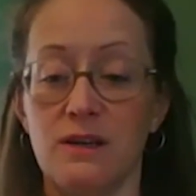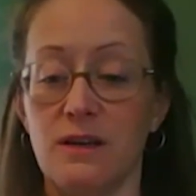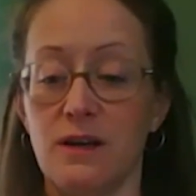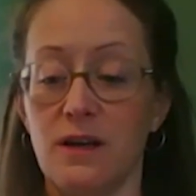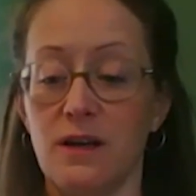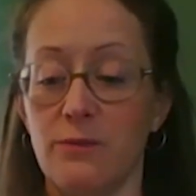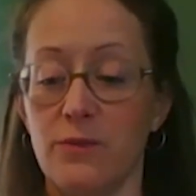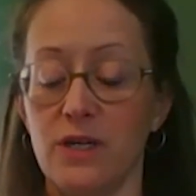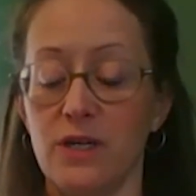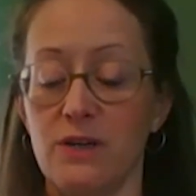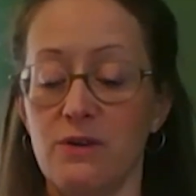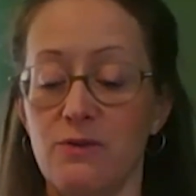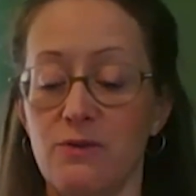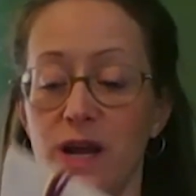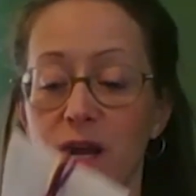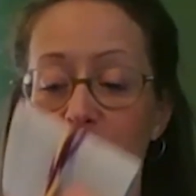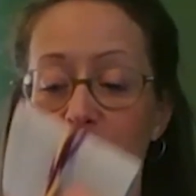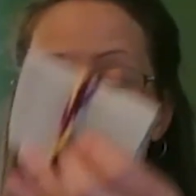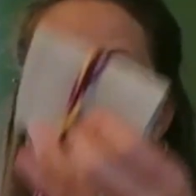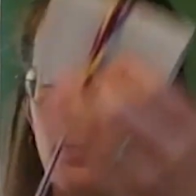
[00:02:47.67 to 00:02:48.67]
I'm going to
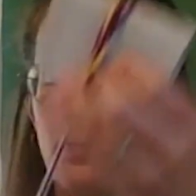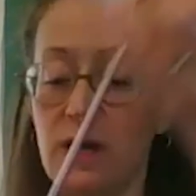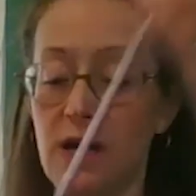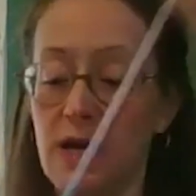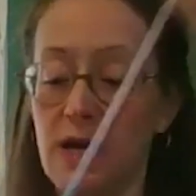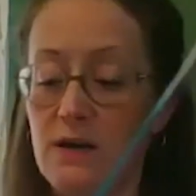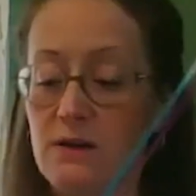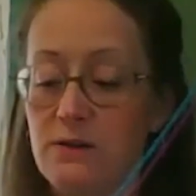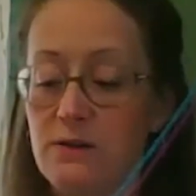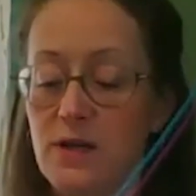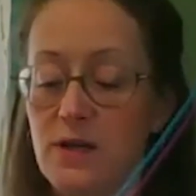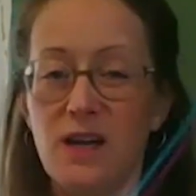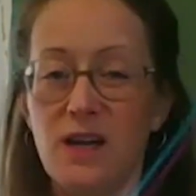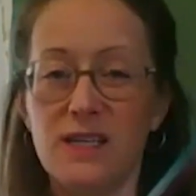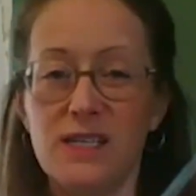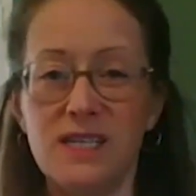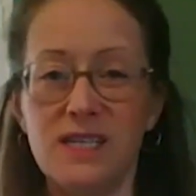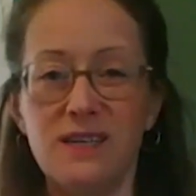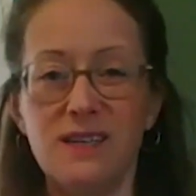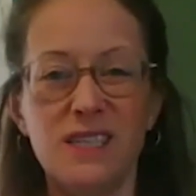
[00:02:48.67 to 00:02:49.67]
wrap it around
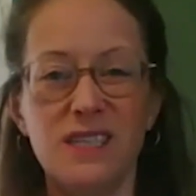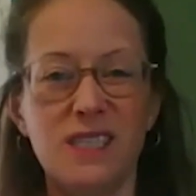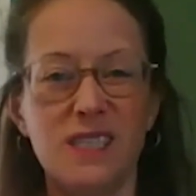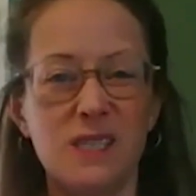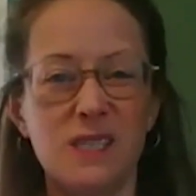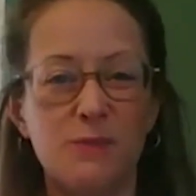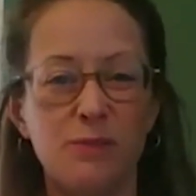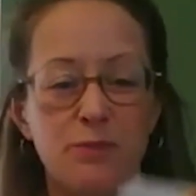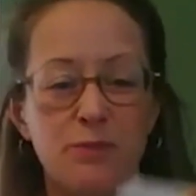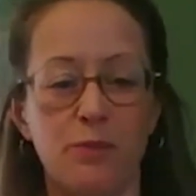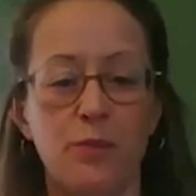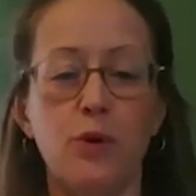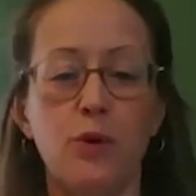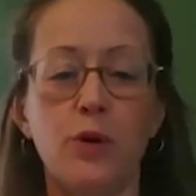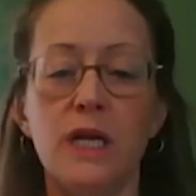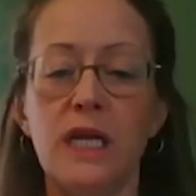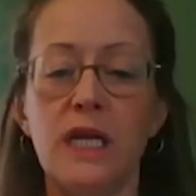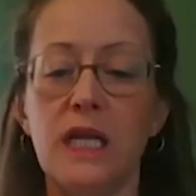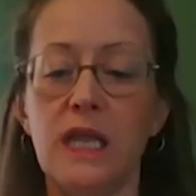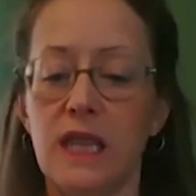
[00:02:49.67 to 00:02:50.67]
until it's
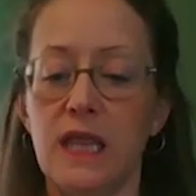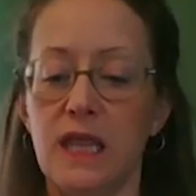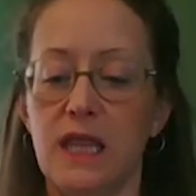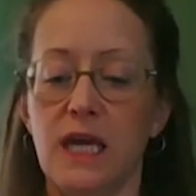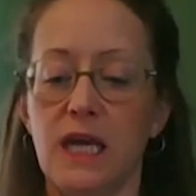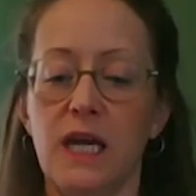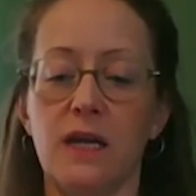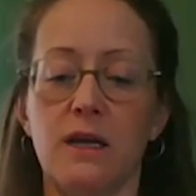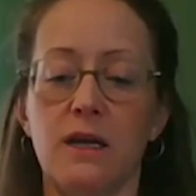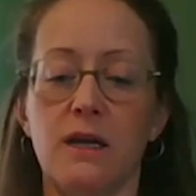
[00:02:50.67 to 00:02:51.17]
pretty thick.